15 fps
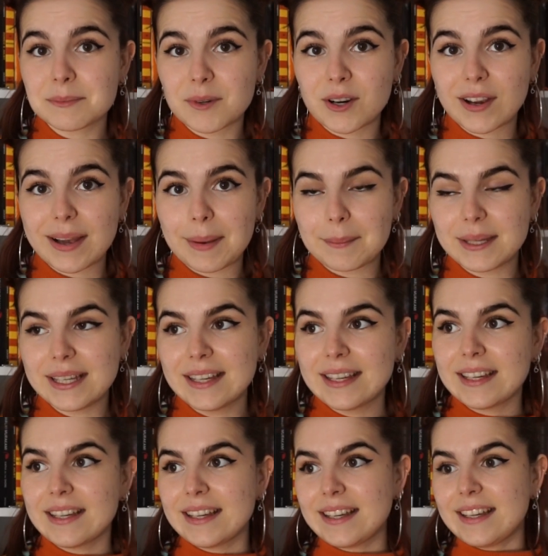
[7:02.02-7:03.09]
Murakami,
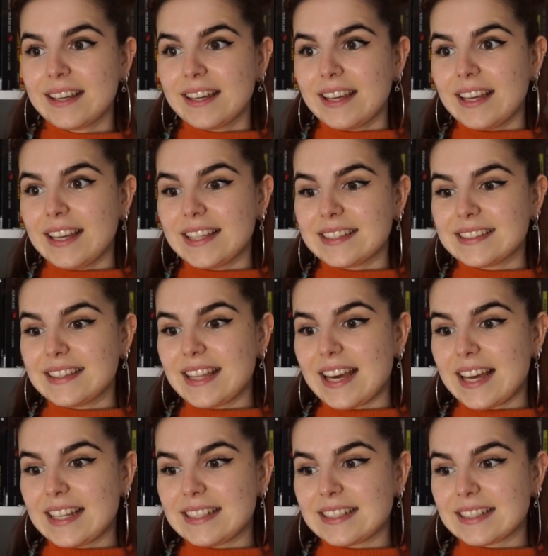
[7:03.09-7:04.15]
is
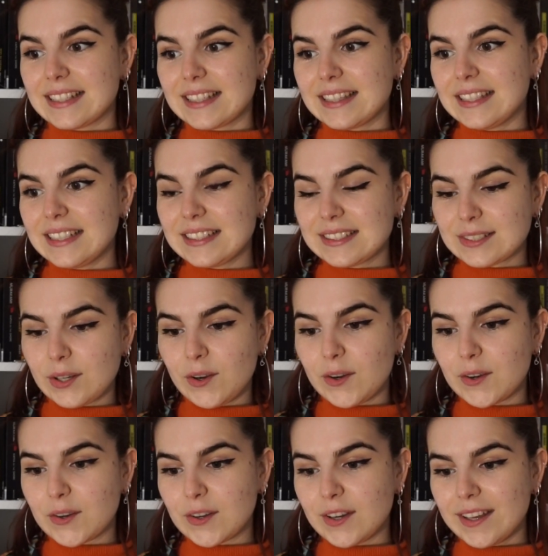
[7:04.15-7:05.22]
that this
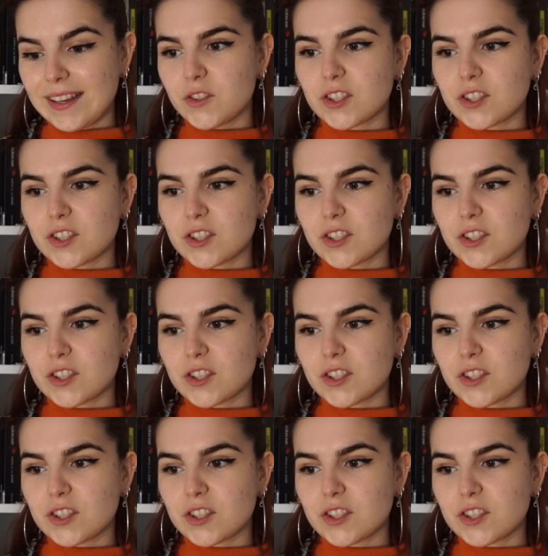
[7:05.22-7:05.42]
song,